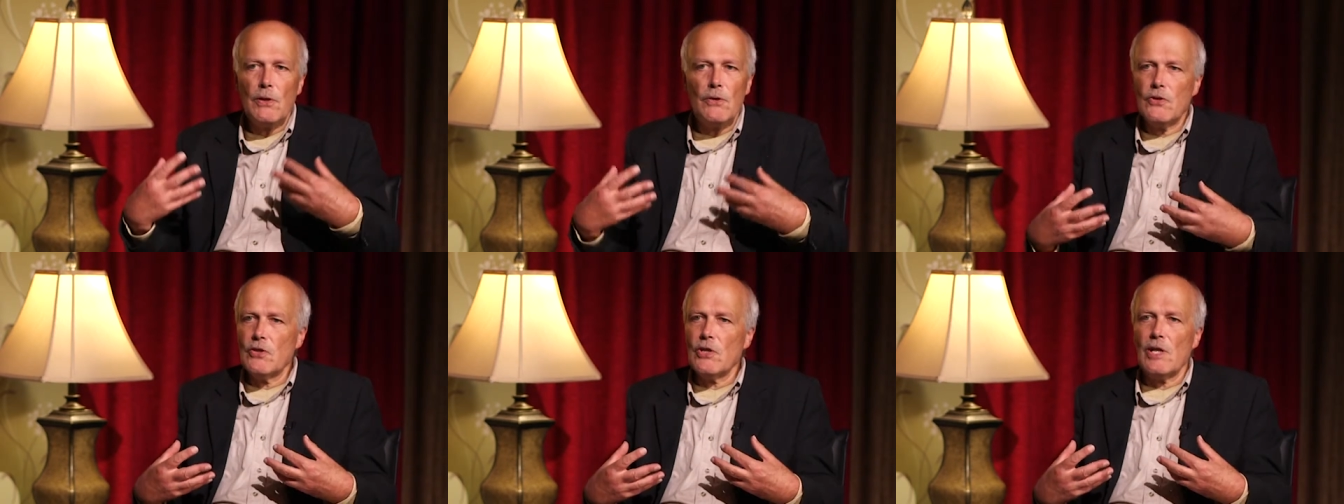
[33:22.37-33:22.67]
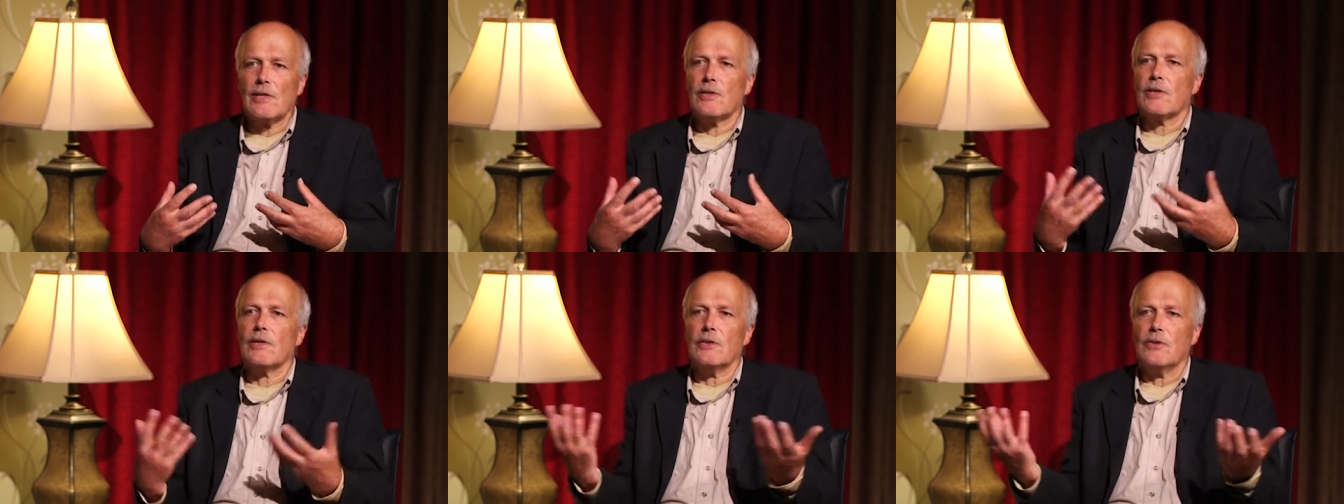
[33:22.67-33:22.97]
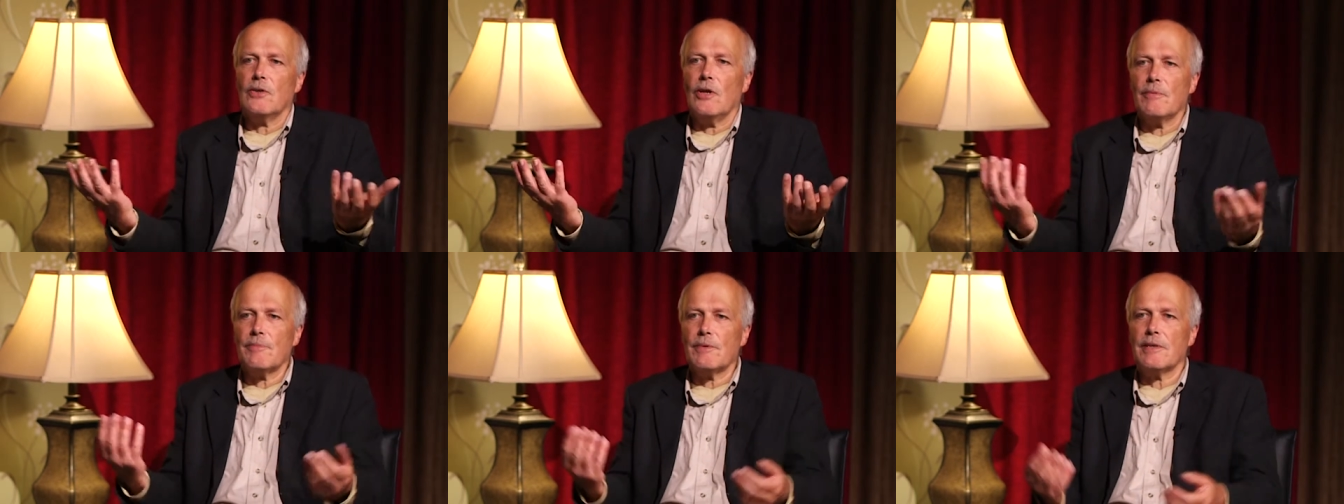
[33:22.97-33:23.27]
who just
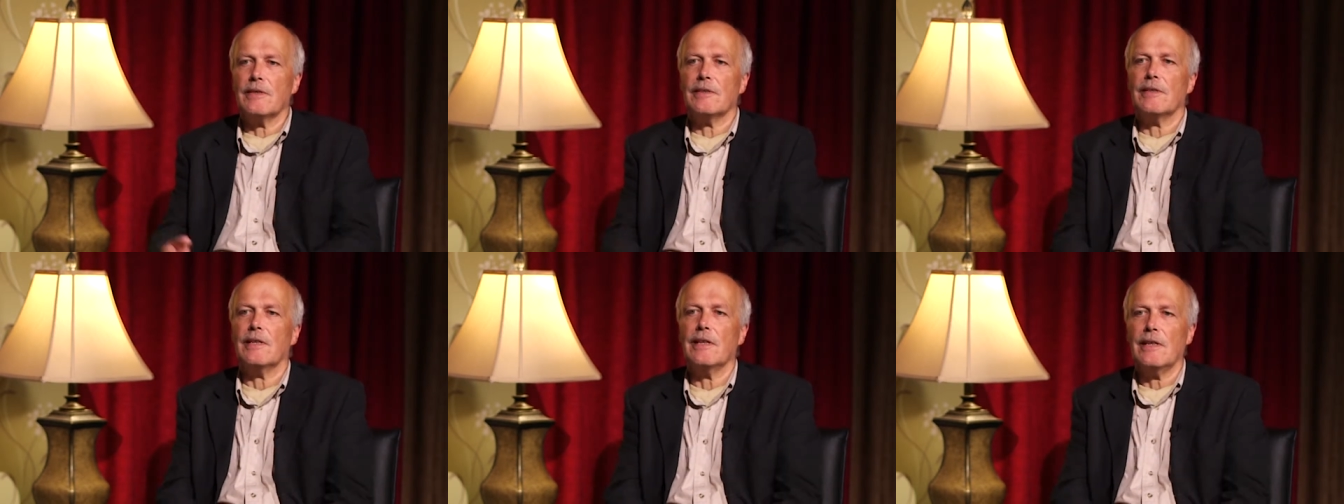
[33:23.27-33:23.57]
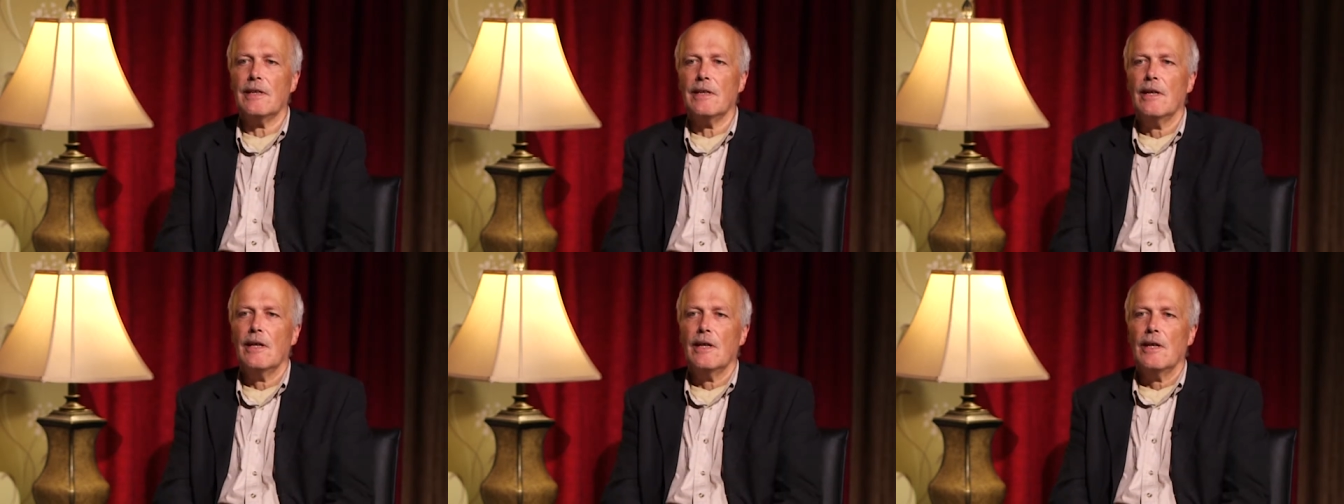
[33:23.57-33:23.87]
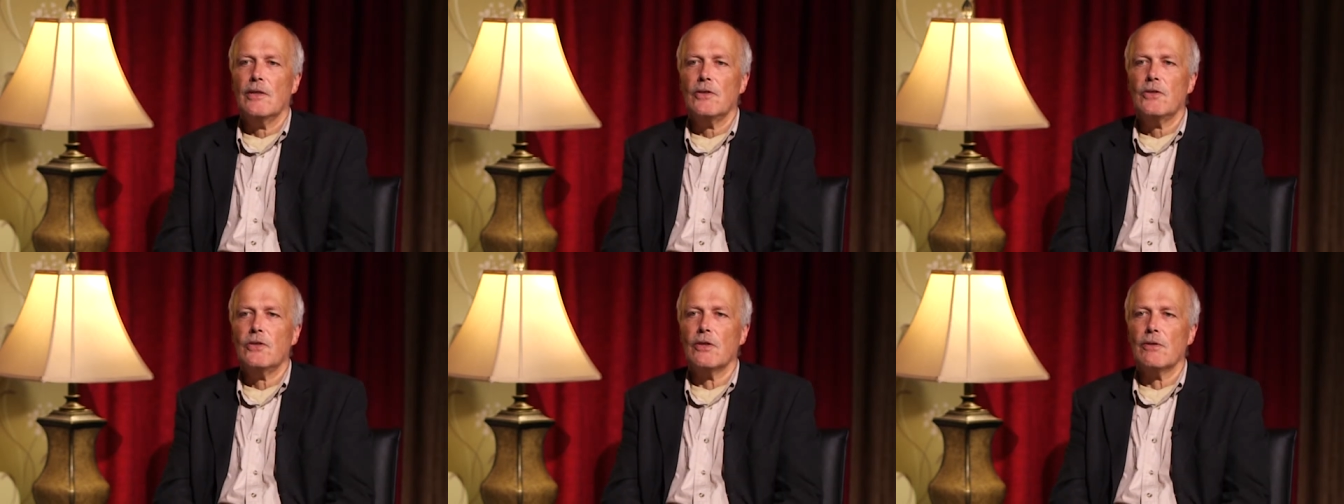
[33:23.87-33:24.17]
adopted the
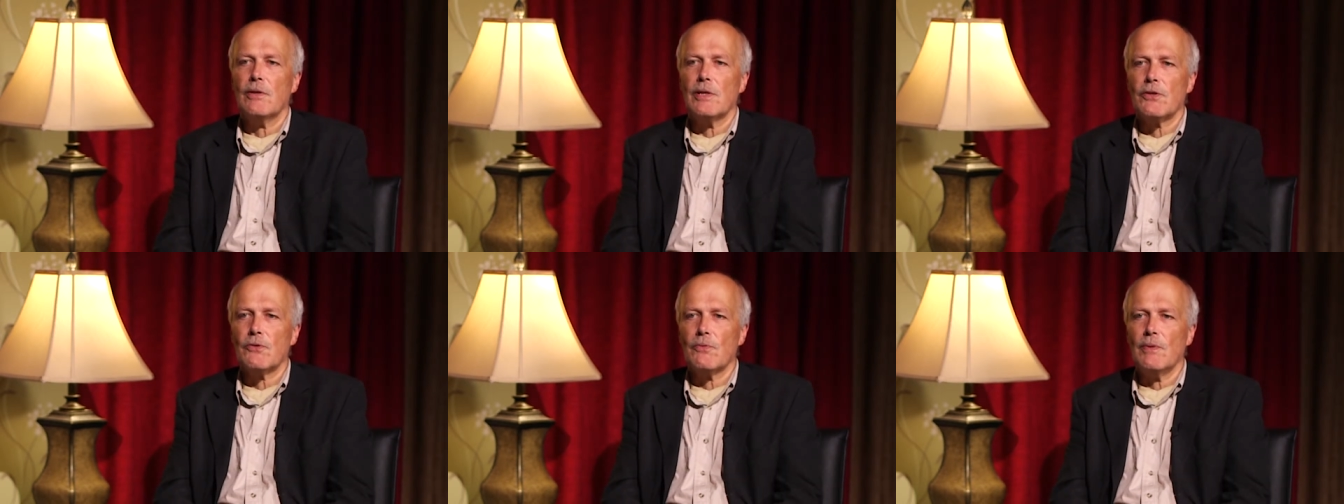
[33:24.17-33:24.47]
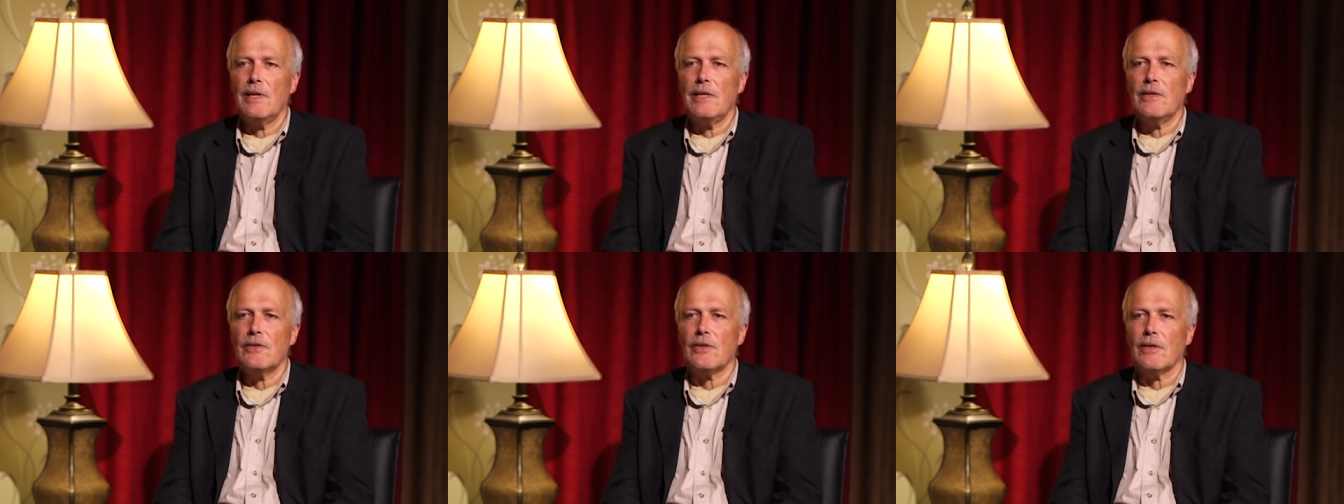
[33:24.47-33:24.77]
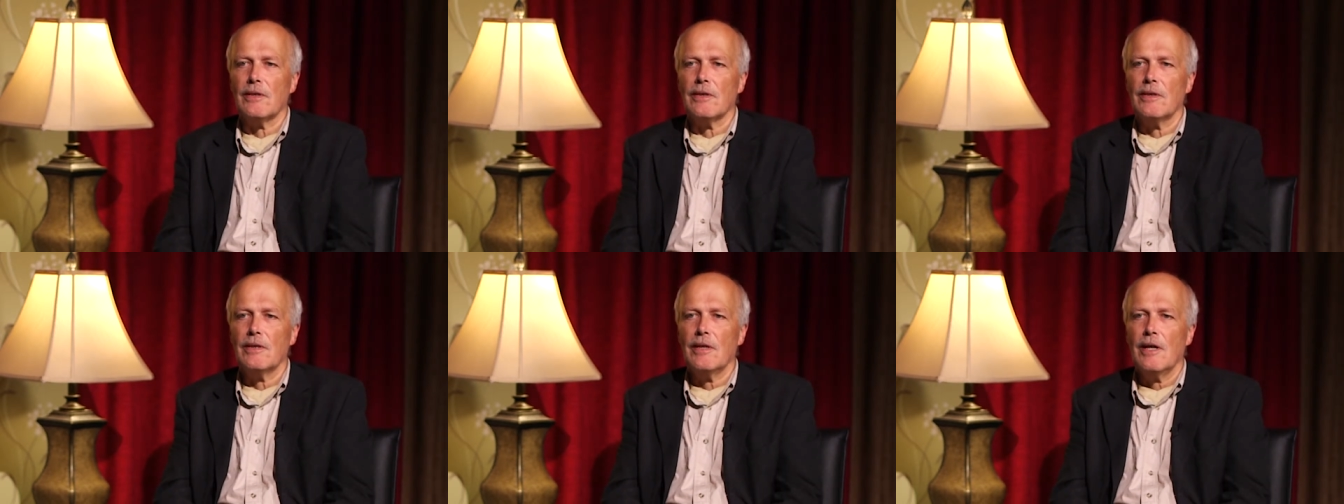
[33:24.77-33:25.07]
Jewish
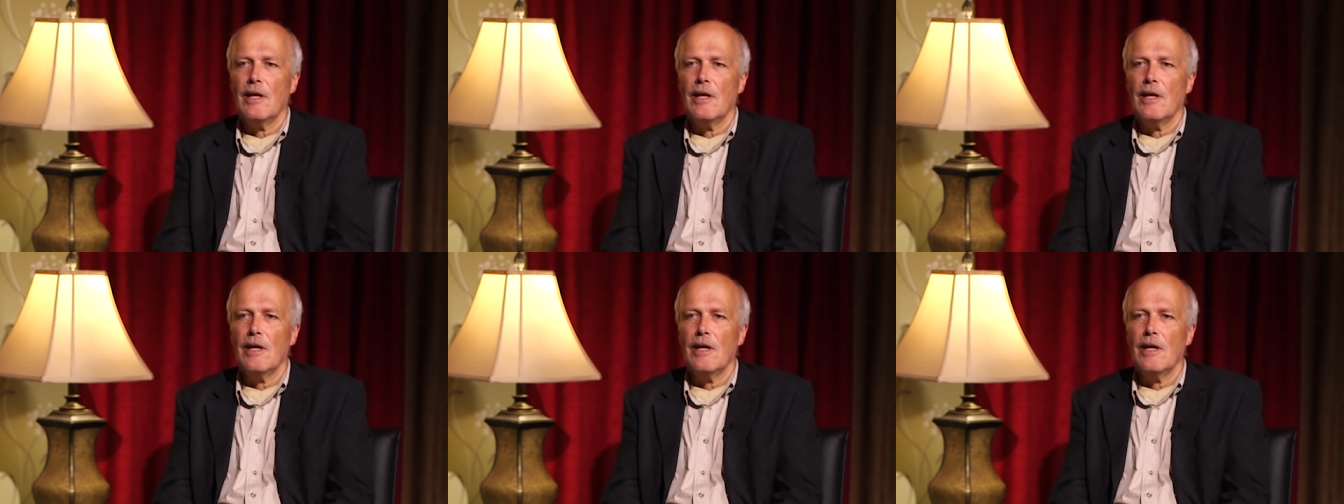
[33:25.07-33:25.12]
religion,